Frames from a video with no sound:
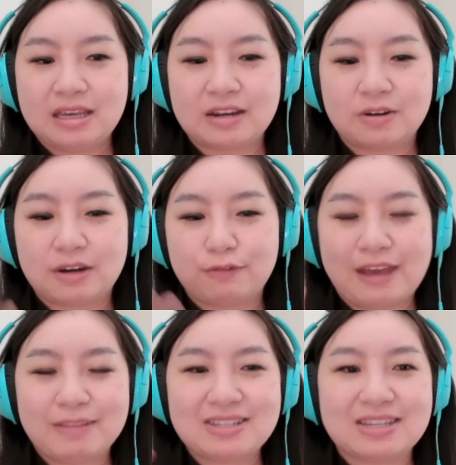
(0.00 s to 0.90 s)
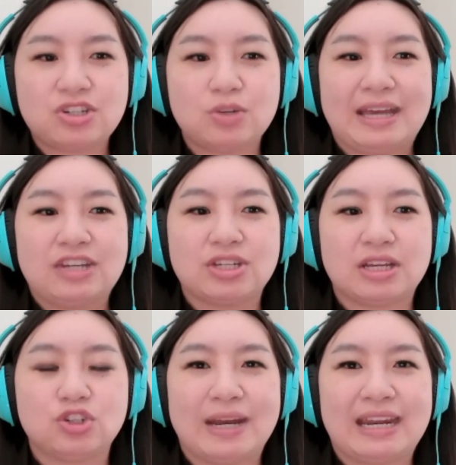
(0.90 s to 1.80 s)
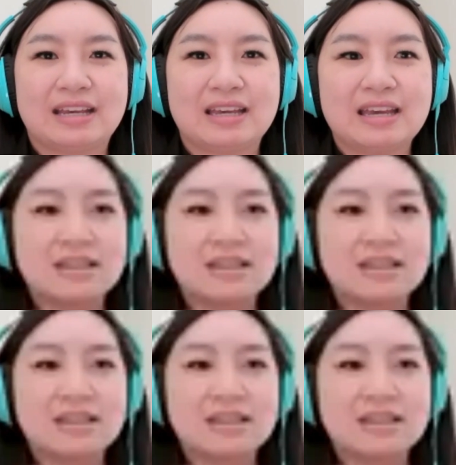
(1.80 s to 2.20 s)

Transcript: you know, their family situation joining